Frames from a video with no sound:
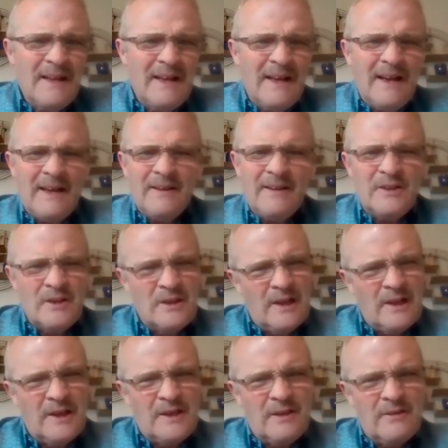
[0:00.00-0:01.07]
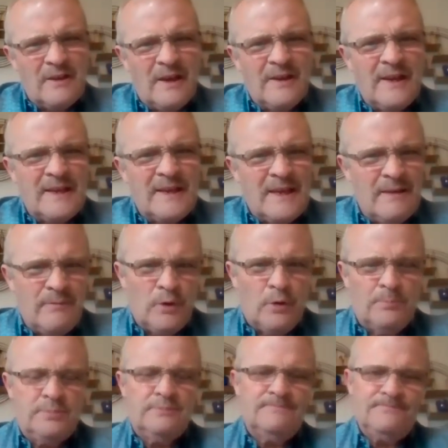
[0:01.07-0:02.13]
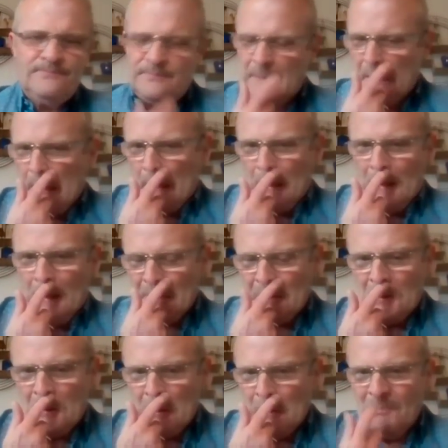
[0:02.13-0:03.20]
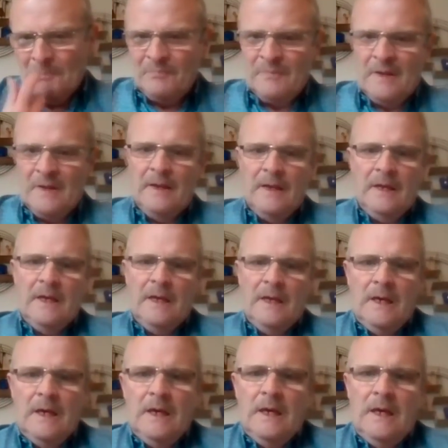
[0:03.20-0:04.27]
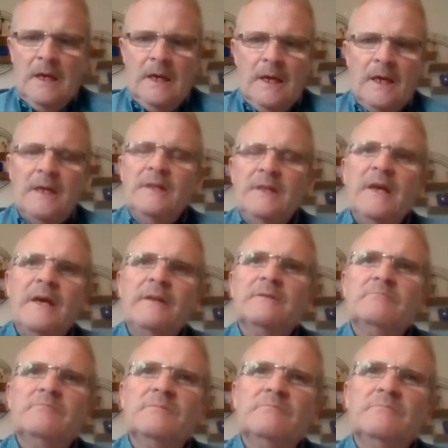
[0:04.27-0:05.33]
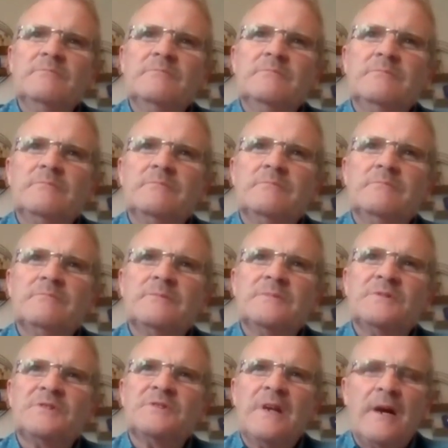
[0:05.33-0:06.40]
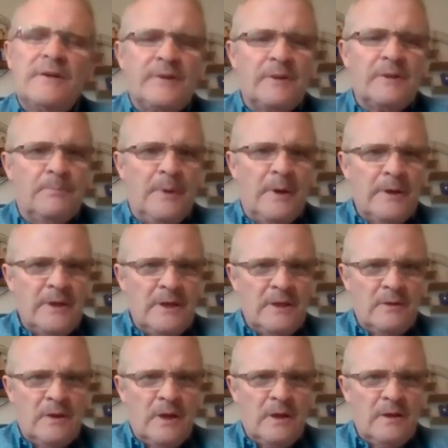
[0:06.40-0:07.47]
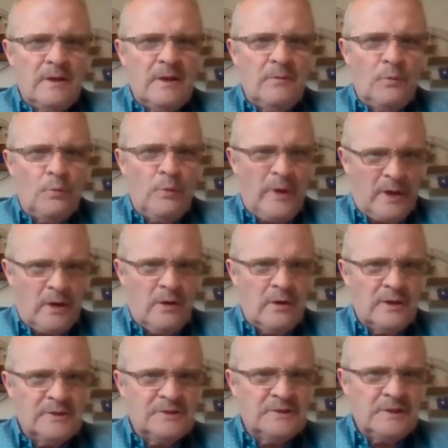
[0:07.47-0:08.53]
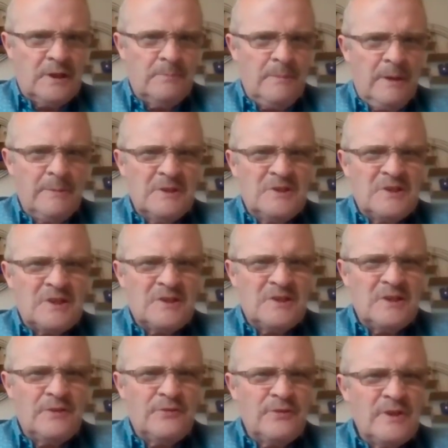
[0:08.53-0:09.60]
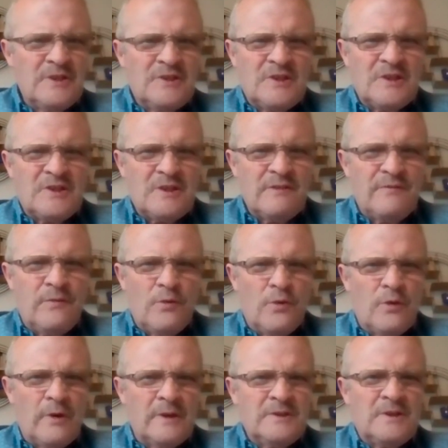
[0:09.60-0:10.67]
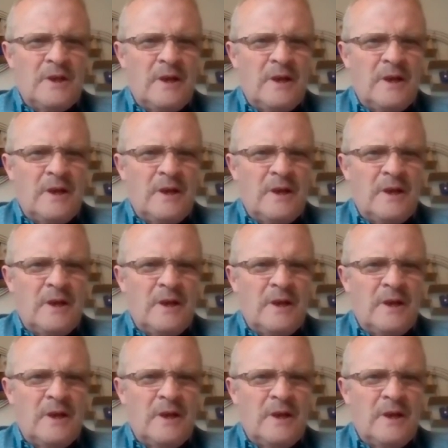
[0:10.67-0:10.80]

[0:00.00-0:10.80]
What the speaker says: And I didn't like it and I gave it up. So he then started buying records in maybe 63, 64.